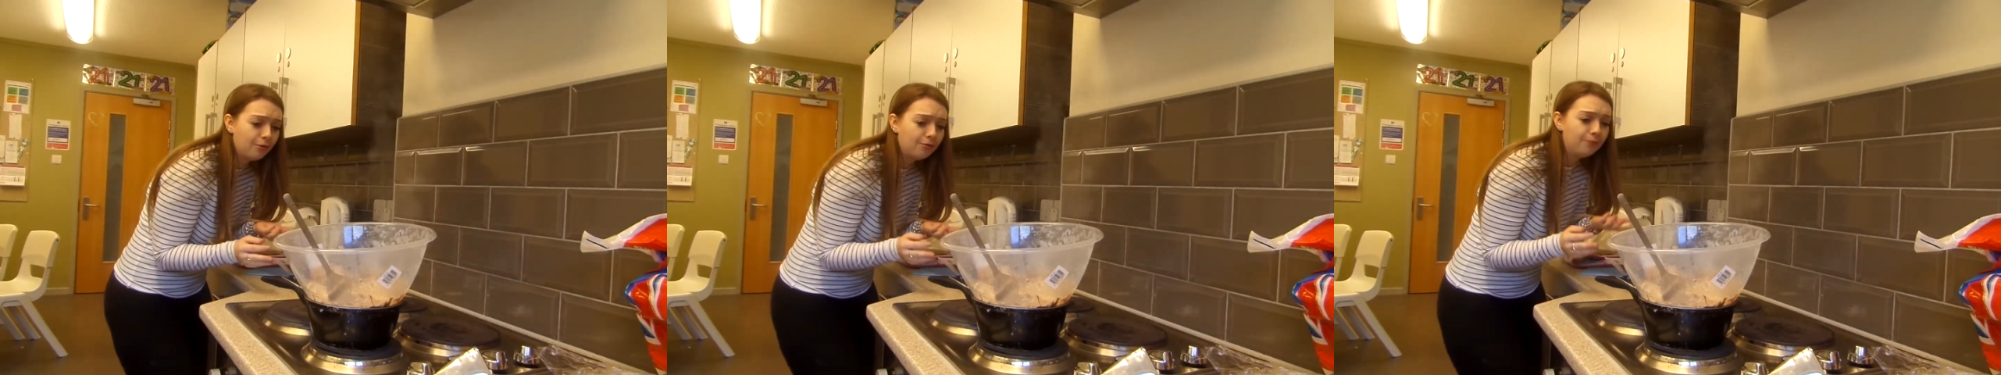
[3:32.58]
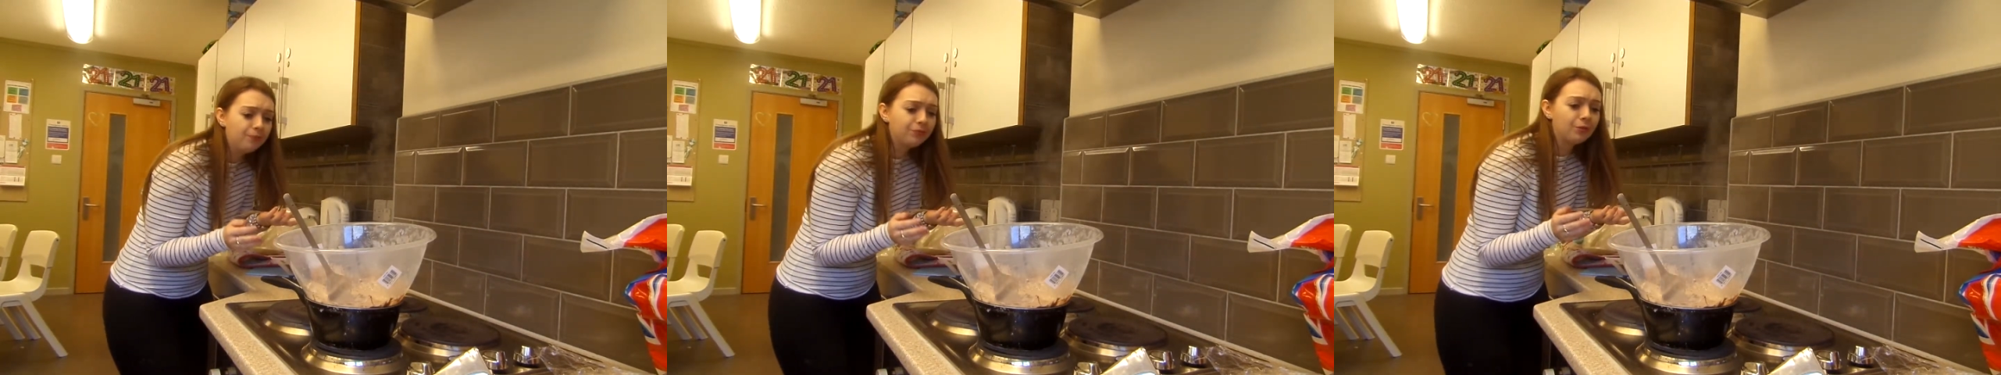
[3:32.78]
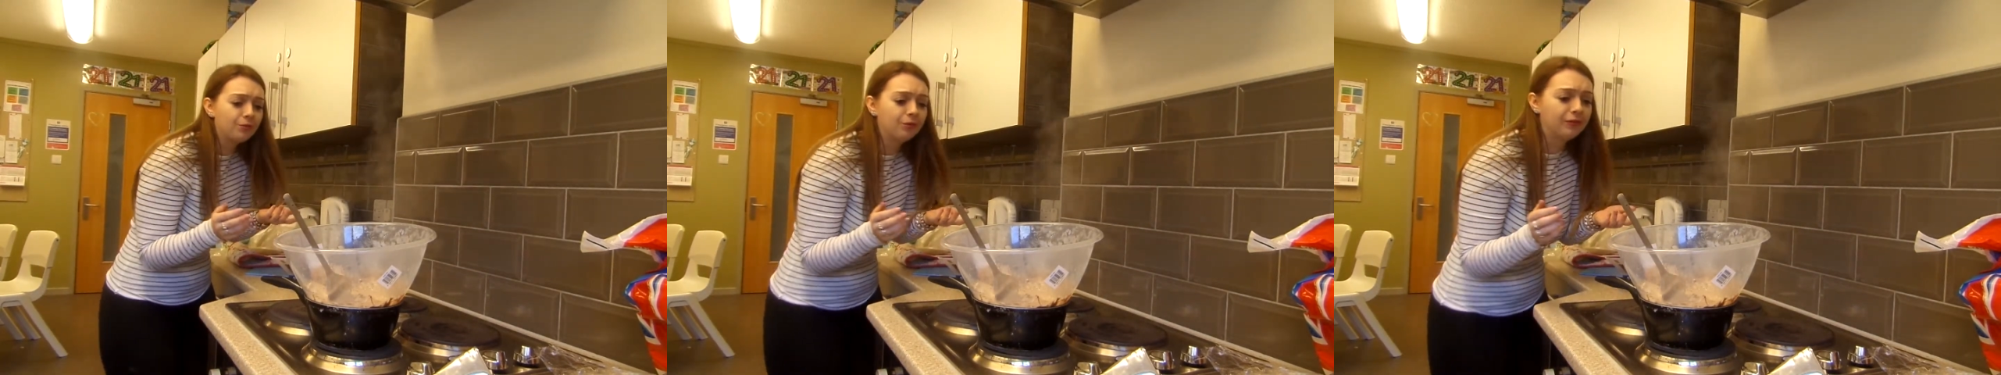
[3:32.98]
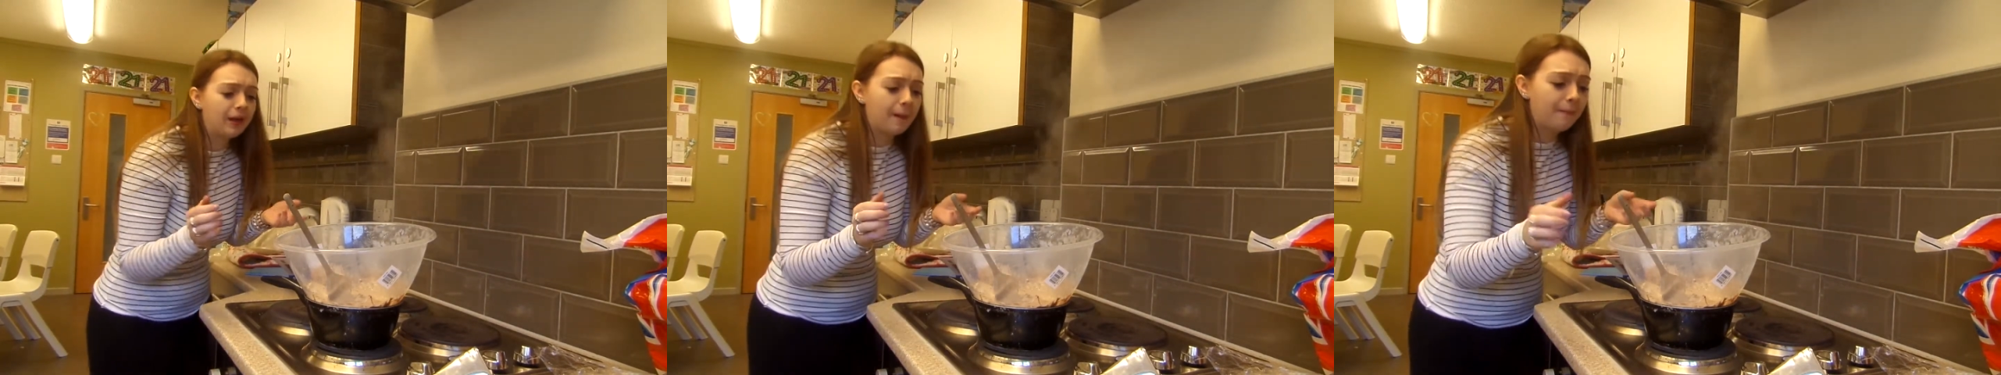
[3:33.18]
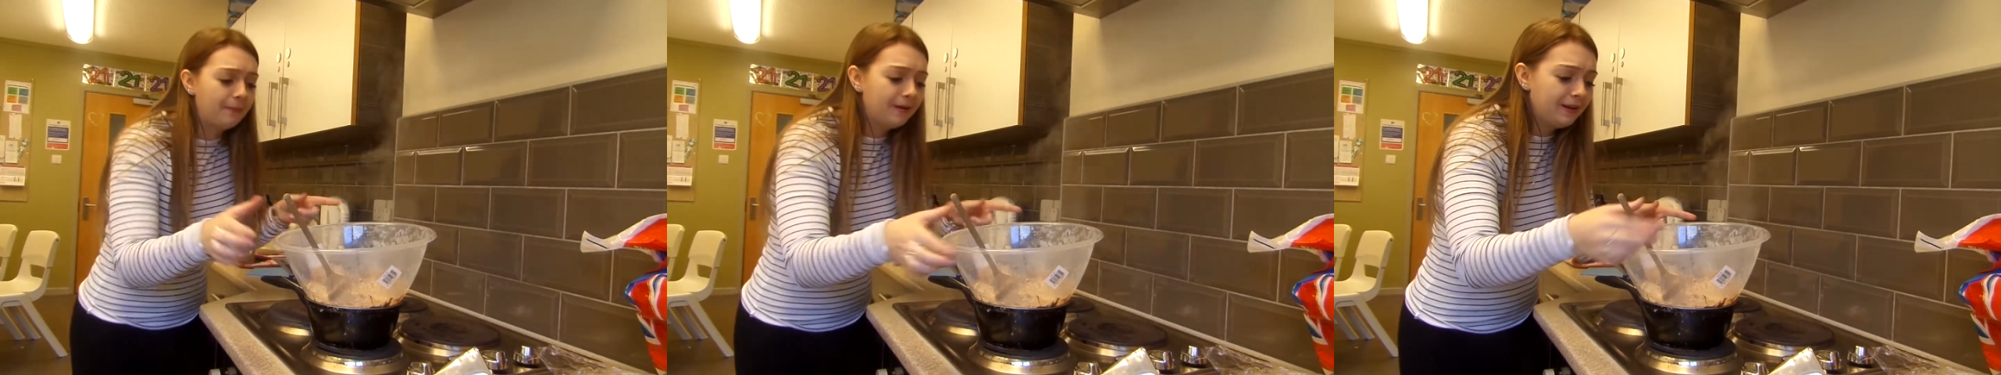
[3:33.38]
know what's
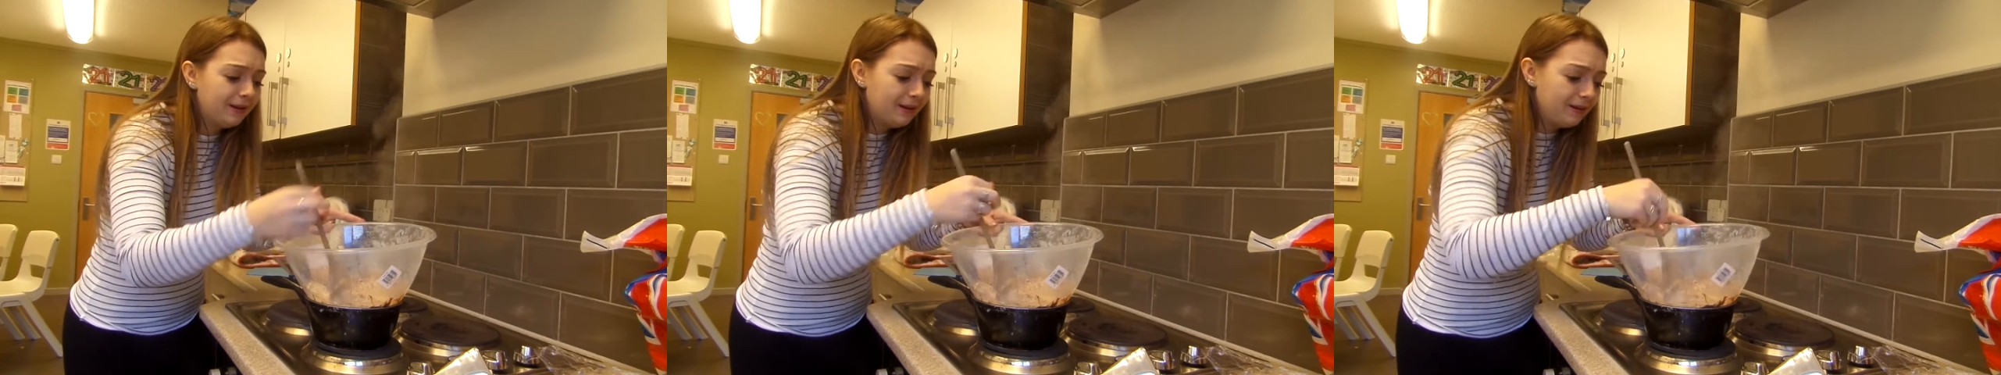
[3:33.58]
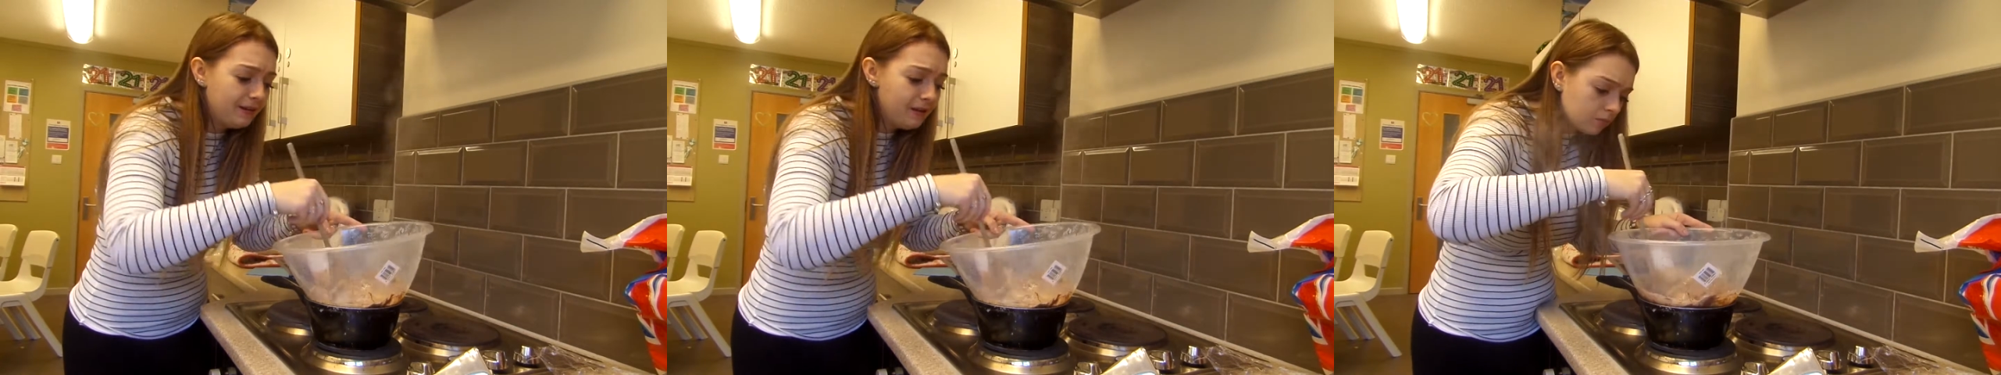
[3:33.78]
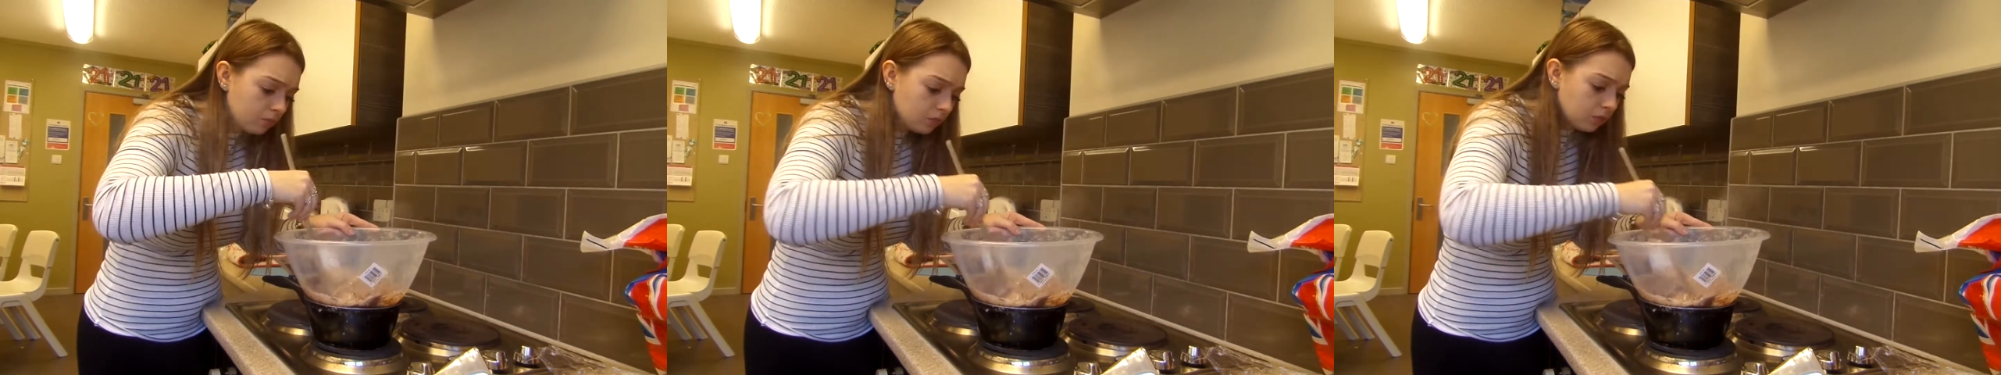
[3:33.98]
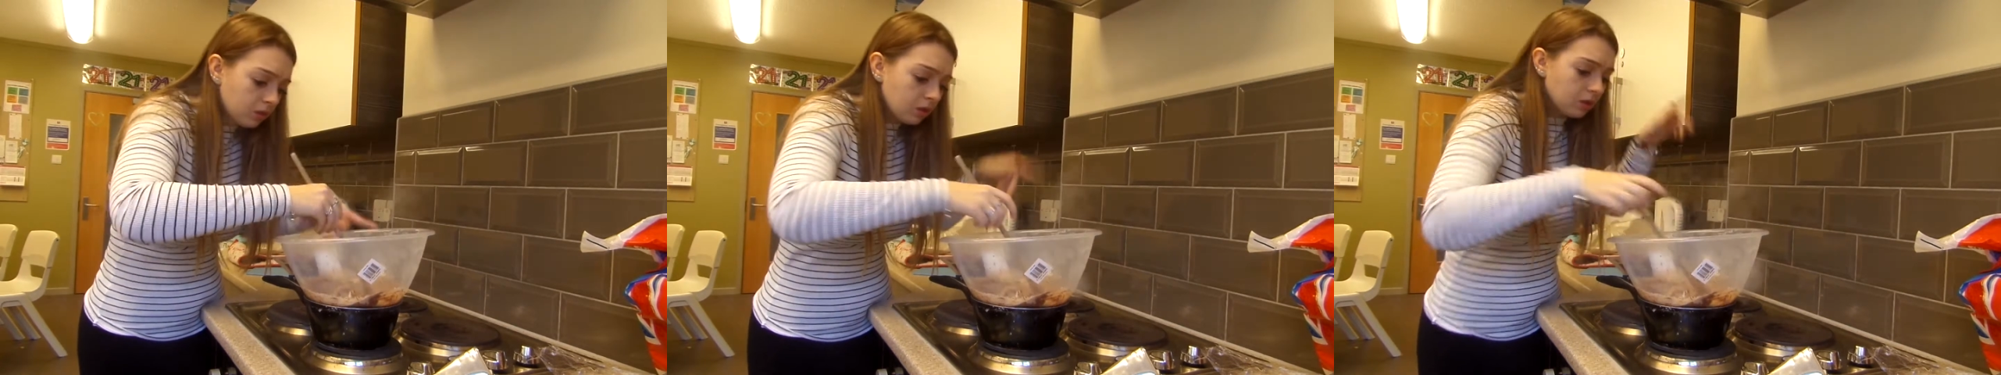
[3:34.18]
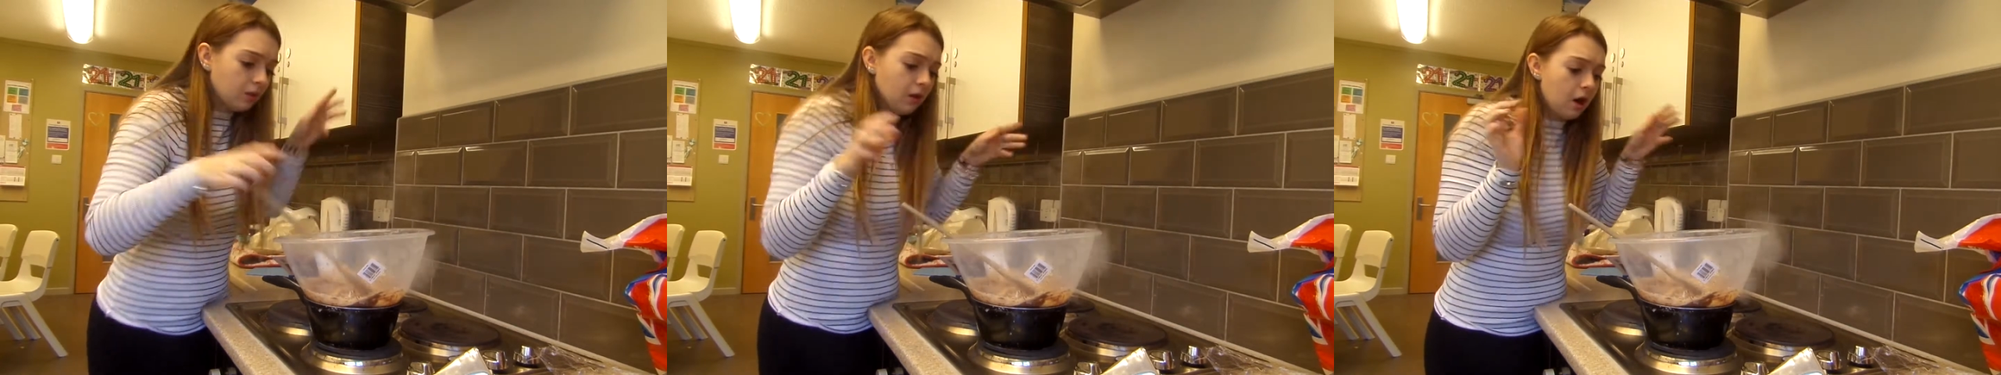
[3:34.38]
happening.
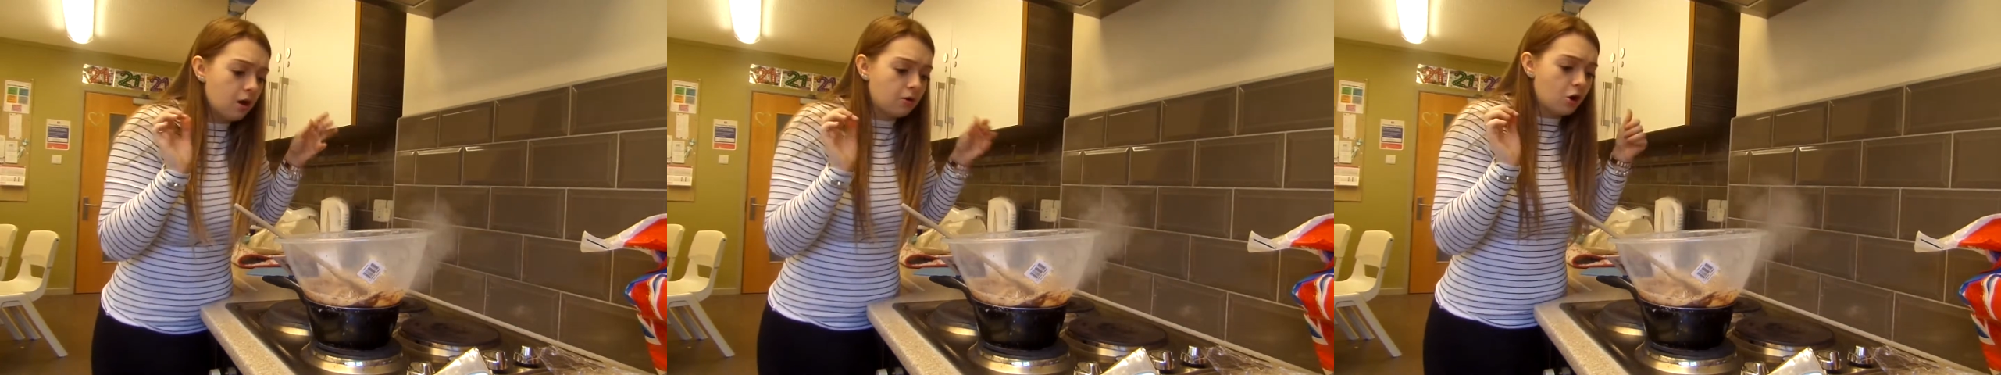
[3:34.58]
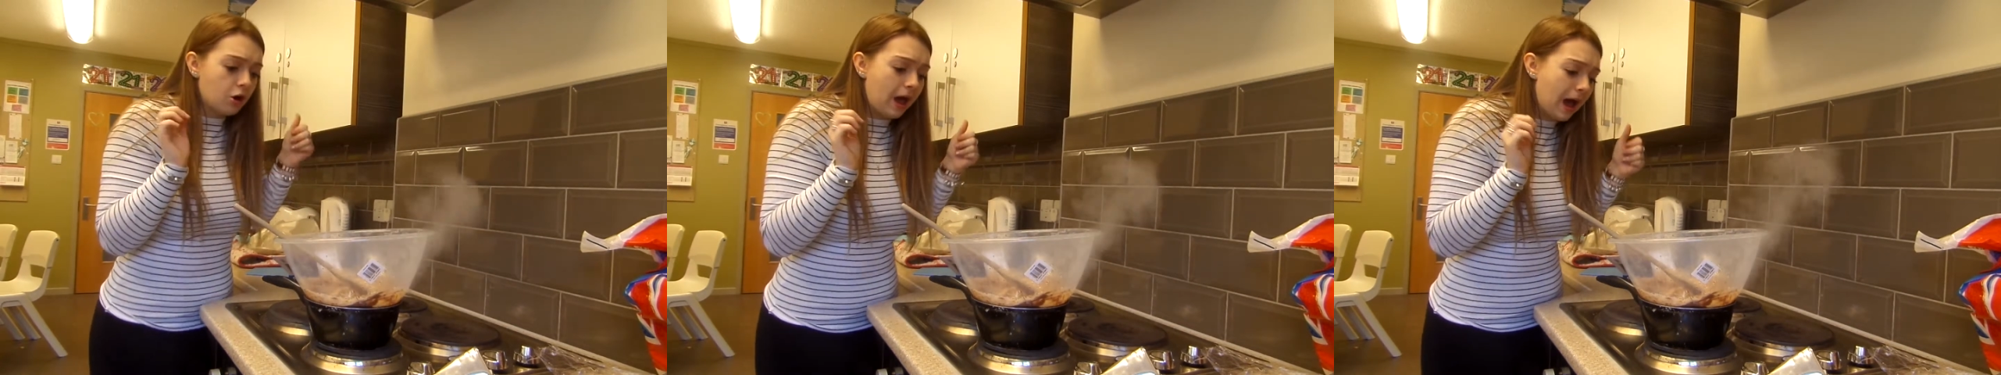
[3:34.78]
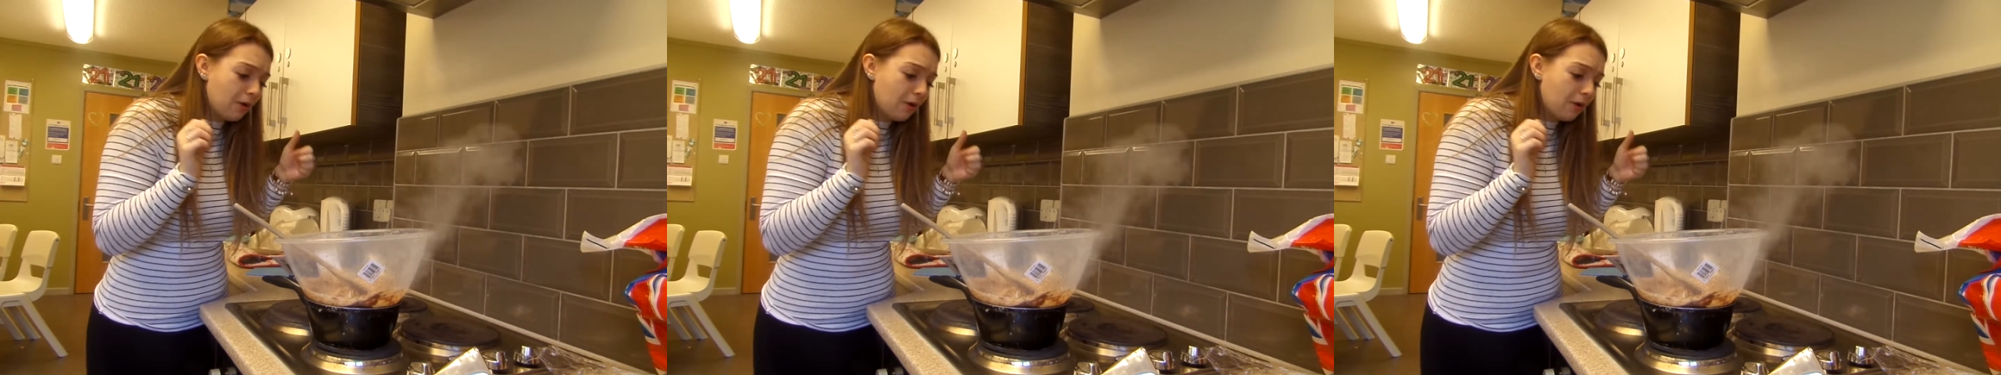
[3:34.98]
Oh god,